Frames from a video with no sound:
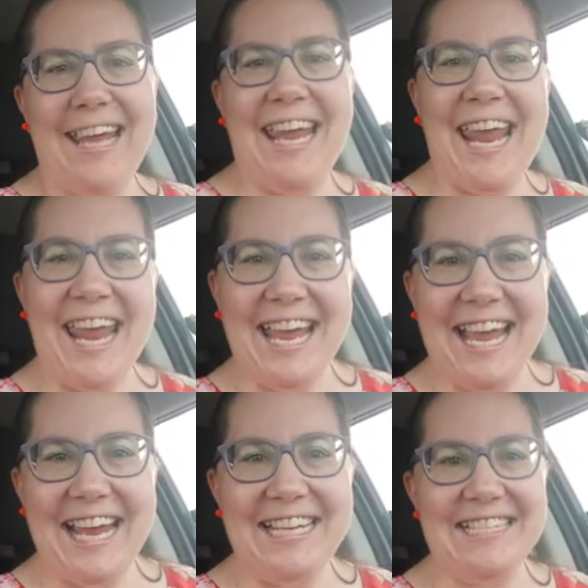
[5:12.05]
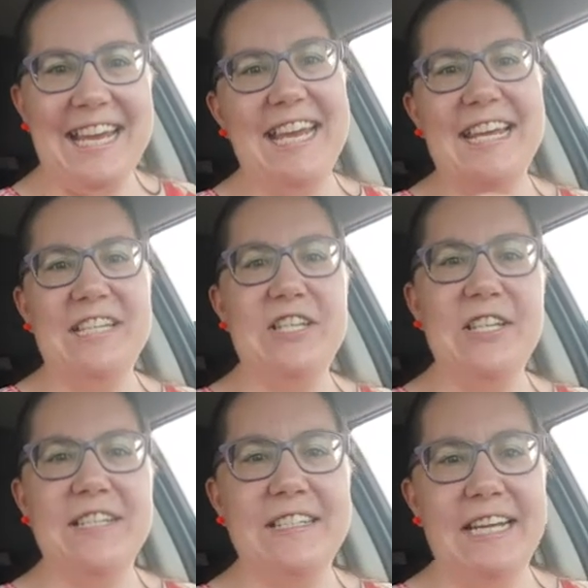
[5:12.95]
Hey guys, it is
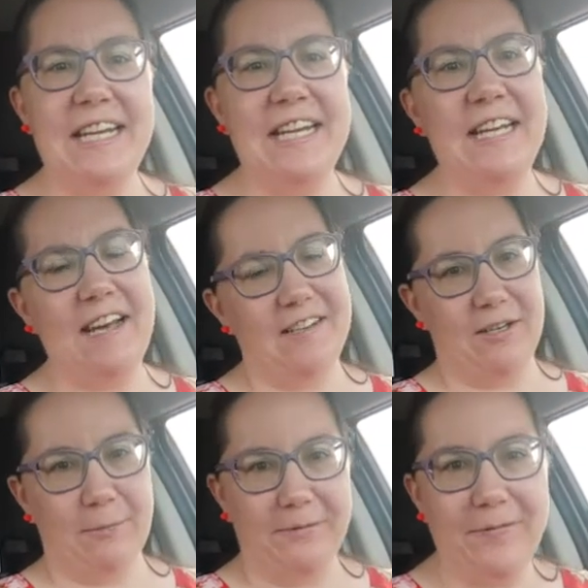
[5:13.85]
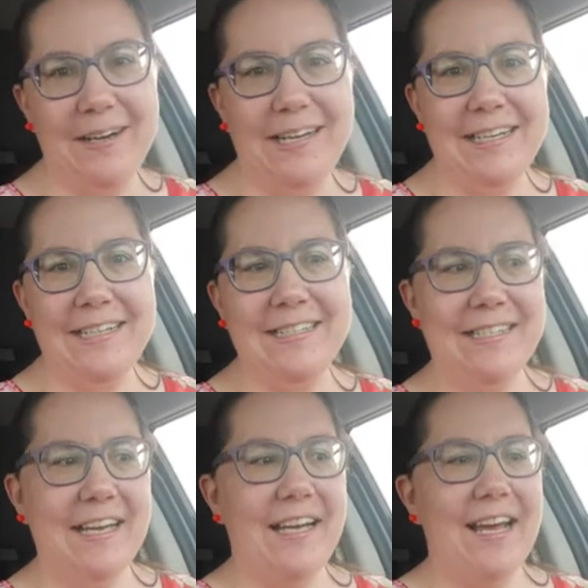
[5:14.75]
Thursday, October
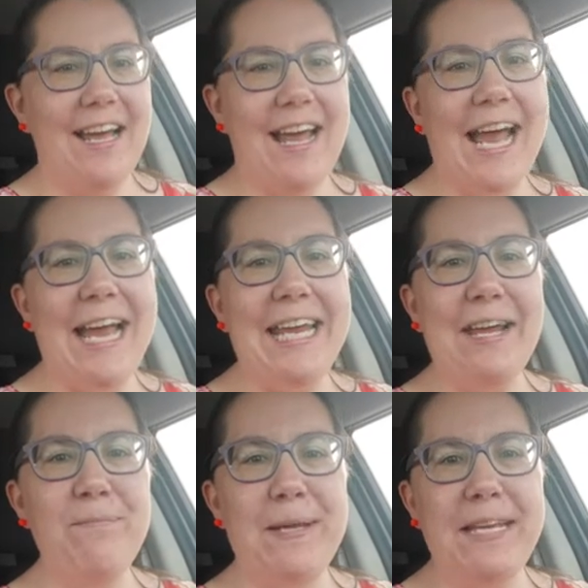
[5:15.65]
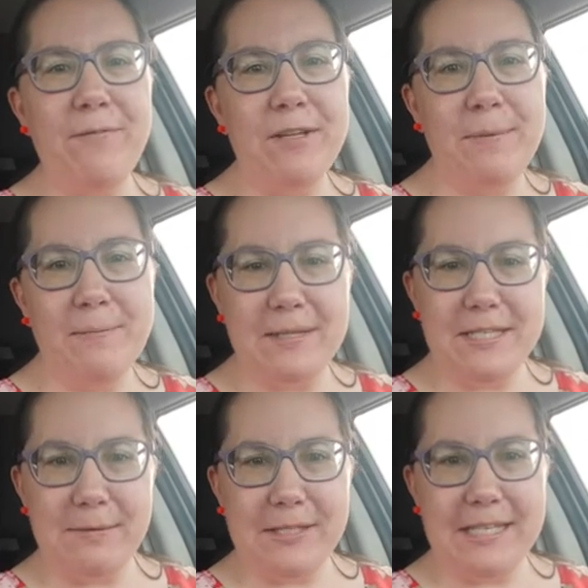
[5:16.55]
1st. I am meeting with my
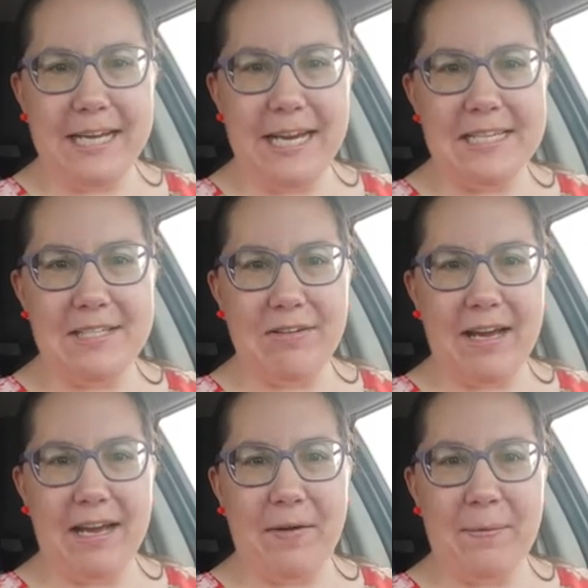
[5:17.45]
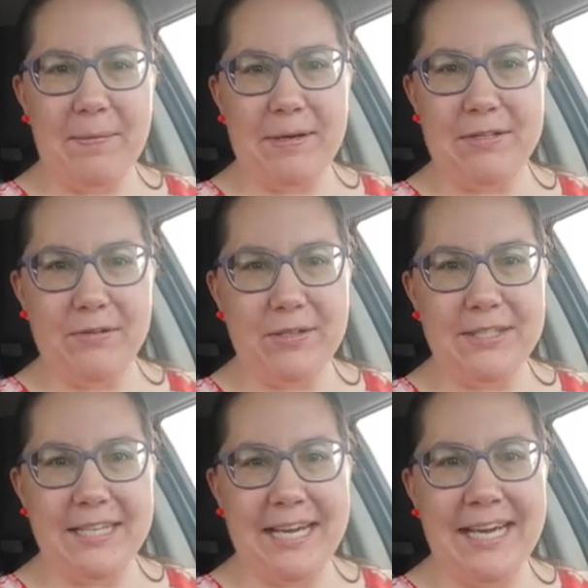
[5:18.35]
principal today, so I am at my school
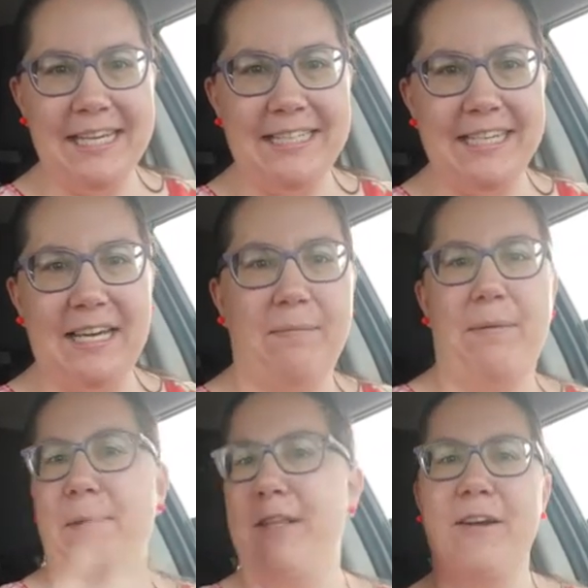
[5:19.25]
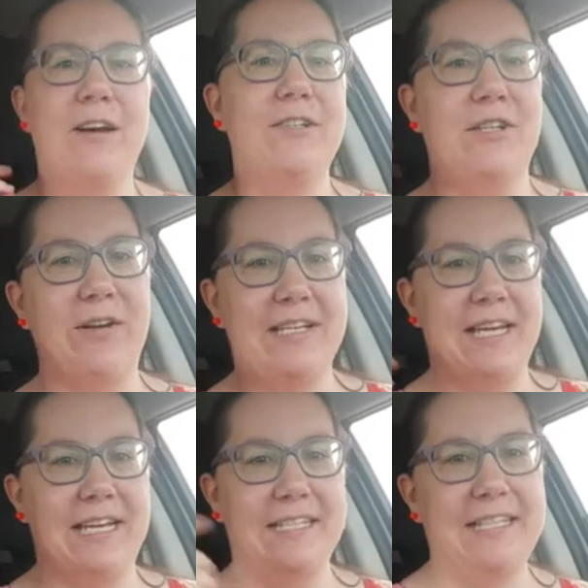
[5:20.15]
site. I'm in the car, so you guys
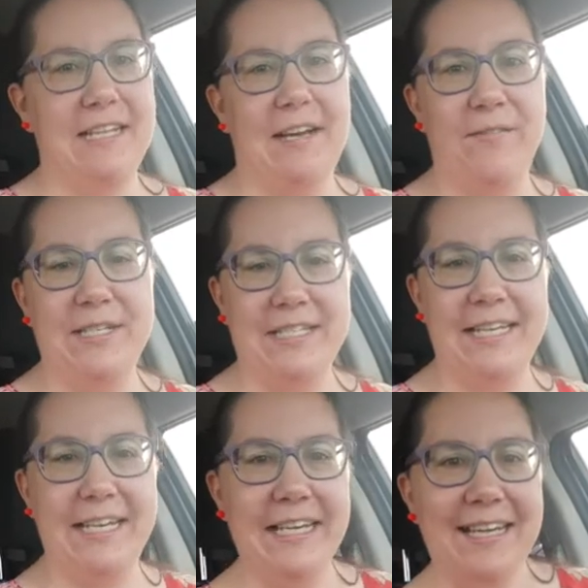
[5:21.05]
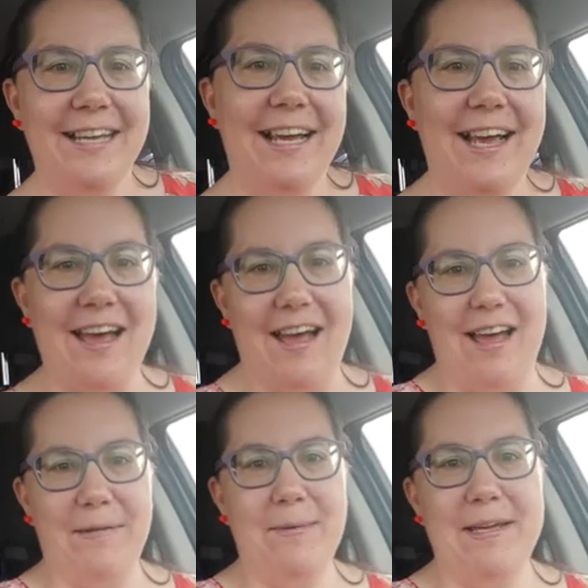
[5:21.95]
can't see it, obviously.
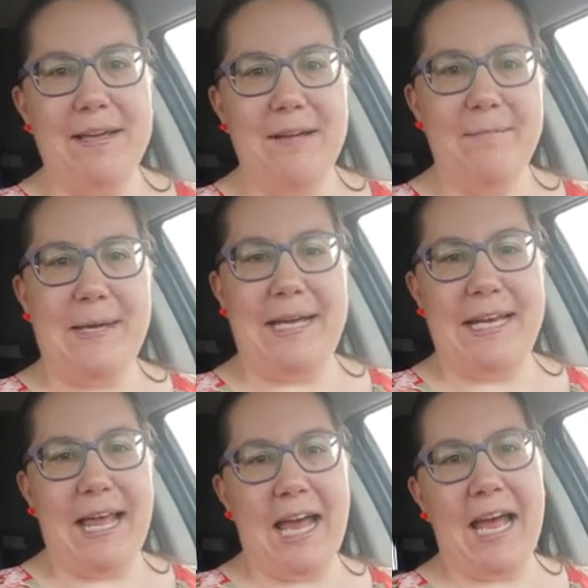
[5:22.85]
But